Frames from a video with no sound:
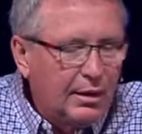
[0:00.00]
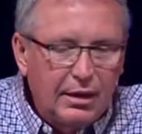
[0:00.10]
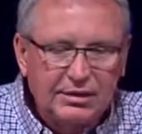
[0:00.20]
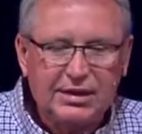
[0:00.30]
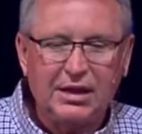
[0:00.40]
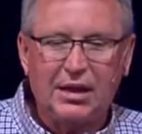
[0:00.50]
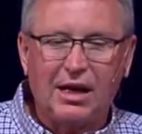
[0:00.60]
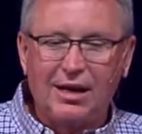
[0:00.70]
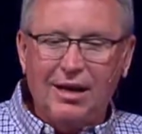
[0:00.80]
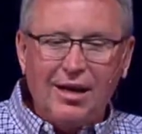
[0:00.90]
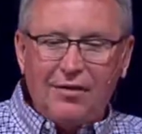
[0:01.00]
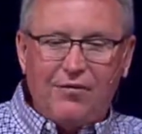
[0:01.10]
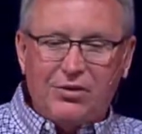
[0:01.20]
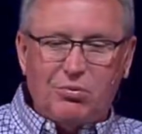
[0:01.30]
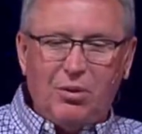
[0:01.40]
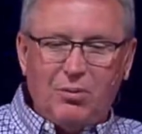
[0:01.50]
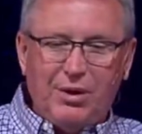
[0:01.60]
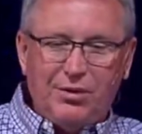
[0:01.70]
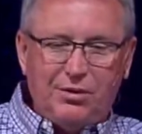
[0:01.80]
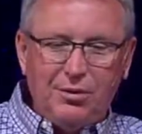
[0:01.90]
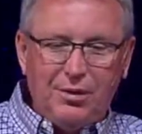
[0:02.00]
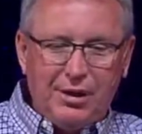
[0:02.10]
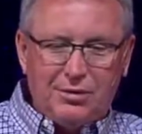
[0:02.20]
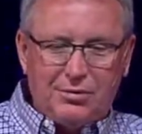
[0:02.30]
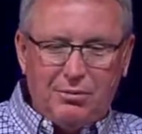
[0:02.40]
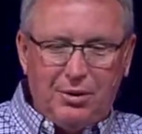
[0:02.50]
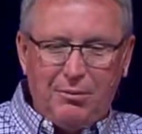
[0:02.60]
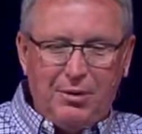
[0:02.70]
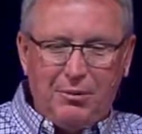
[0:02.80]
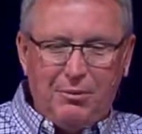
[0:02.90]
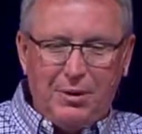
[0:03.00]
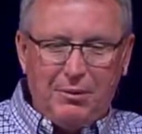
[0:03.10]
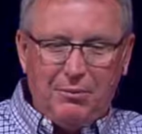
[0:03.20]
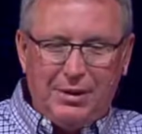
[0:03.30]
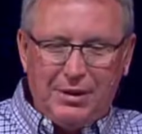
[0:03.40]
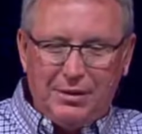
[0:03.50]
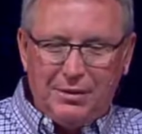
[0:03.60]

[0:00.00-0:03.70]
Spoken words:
See, a lot of us, what we do is we